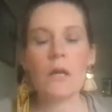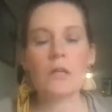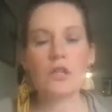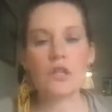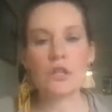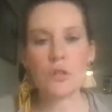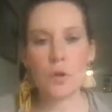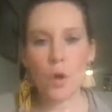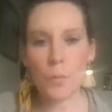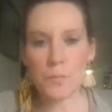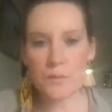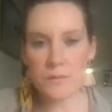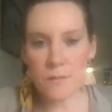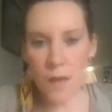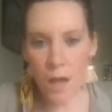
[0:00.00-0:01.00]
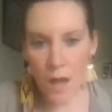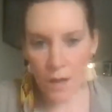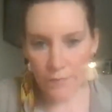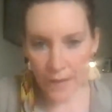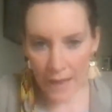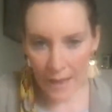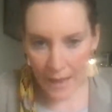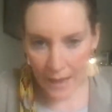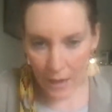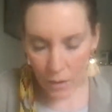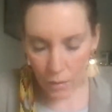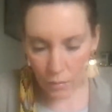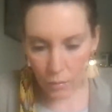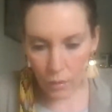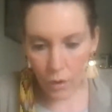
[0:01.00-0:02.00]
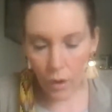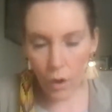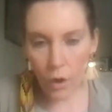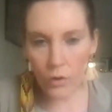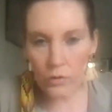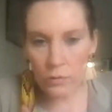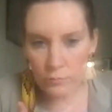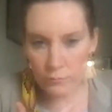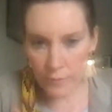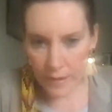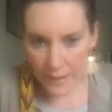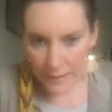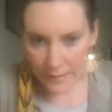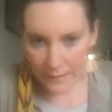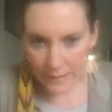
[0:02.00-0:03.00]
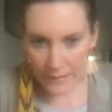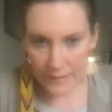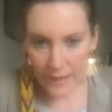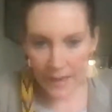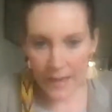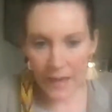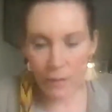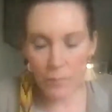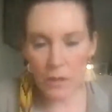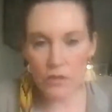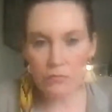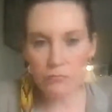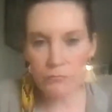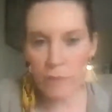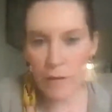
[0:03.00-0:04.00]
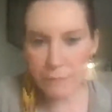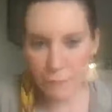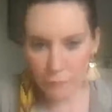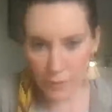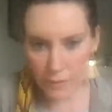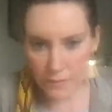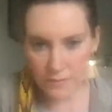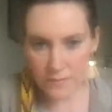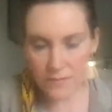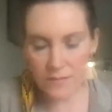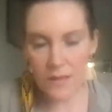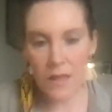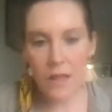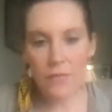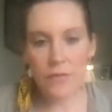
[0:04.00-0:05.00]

just observe how honoring and how much reverence